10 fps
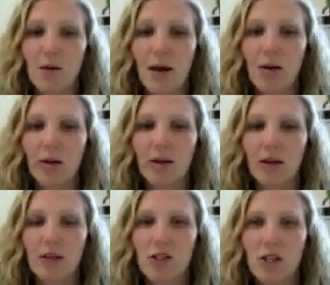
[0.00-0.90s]
bowel
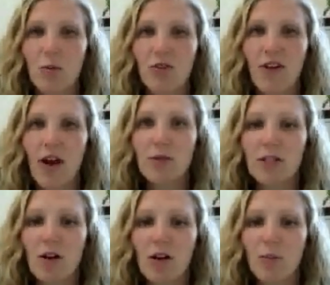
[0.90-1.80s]
leakage can be found in
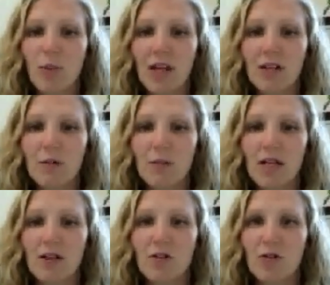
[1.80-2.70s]
our companion
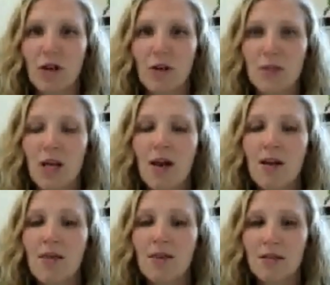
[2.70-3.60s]
manuscript
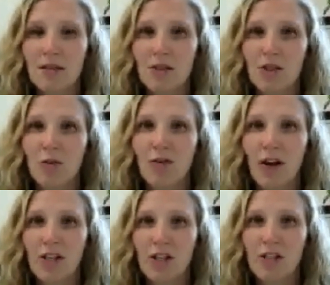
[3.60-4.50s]
in this issue of
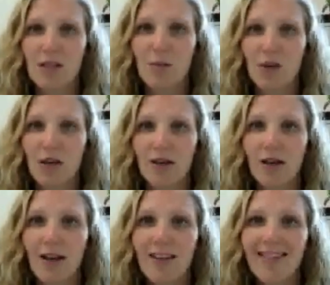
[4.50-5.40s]
I J C P.
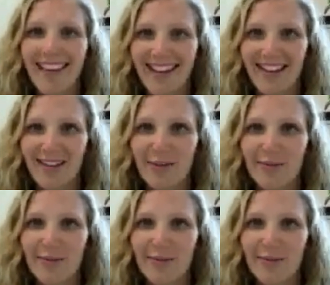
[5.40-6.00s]
Thank you.